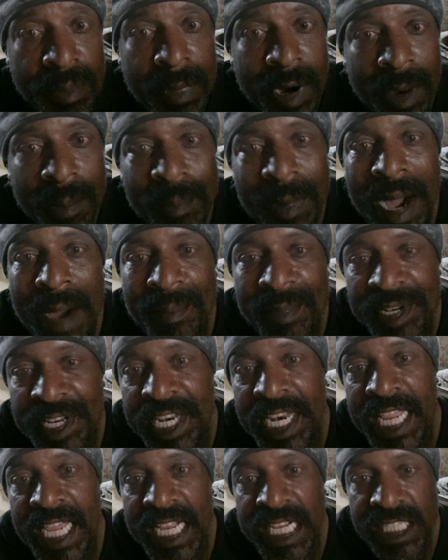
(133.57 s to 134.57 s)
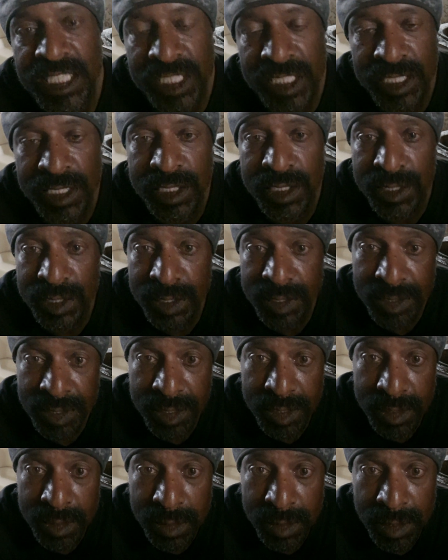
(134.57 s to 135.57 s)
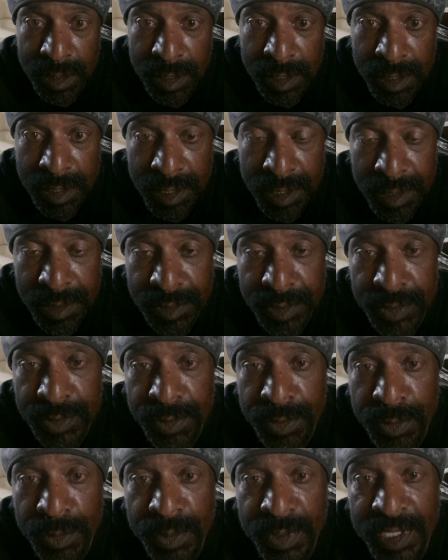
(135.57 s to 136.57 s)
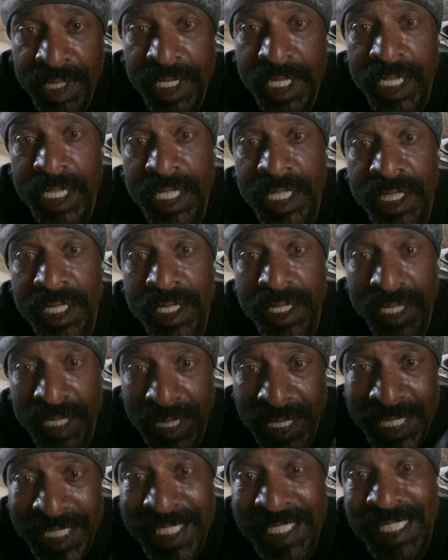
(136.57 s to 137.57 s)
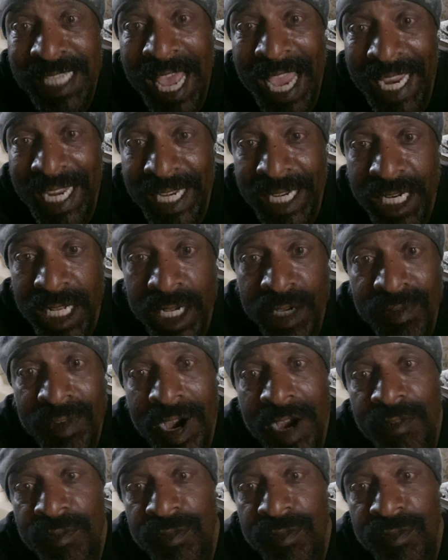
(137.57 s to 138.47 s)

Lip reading: abominations, in the sight of our